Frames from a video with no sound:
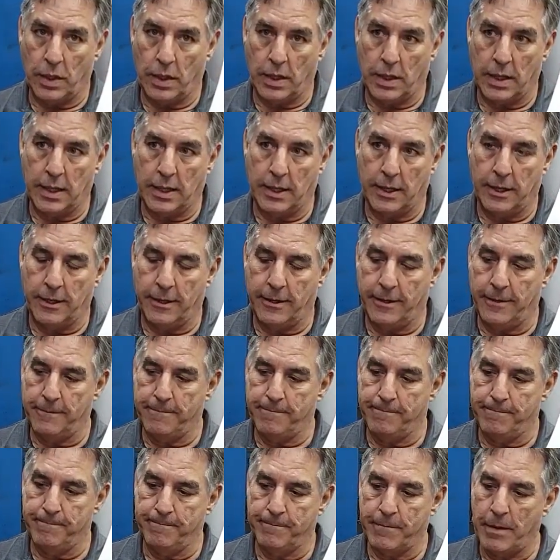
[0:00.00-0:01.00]

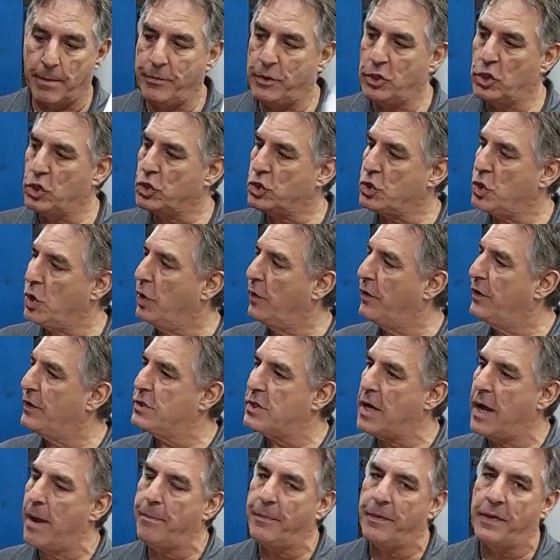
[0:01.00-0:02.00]
let me just show you the
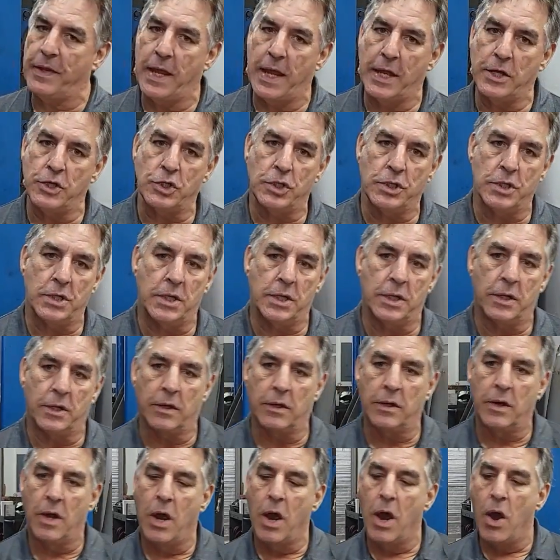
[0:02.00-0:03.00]
top of the engine
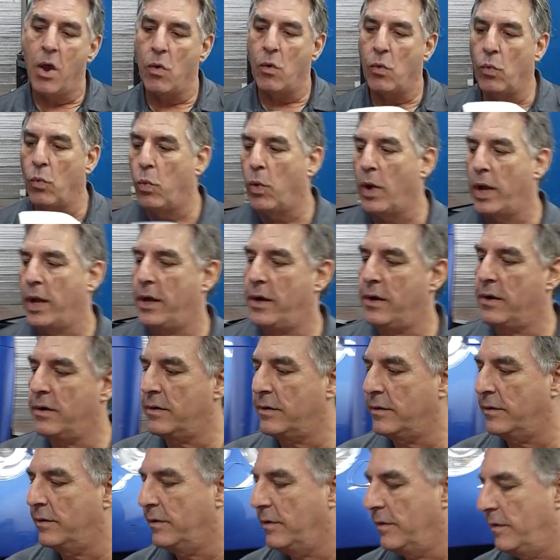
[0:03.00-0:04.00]
here where
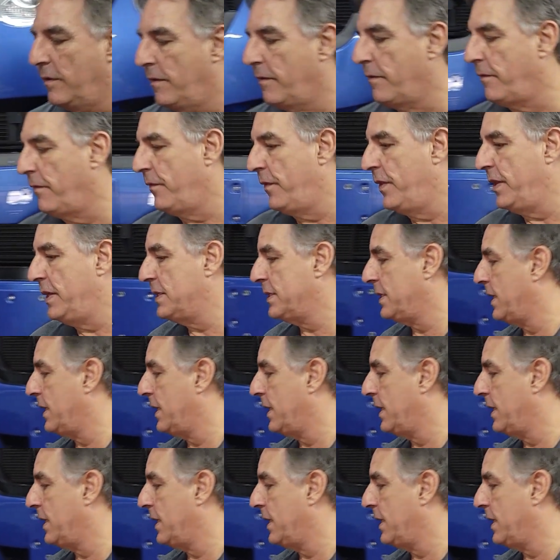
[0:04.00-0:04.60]
these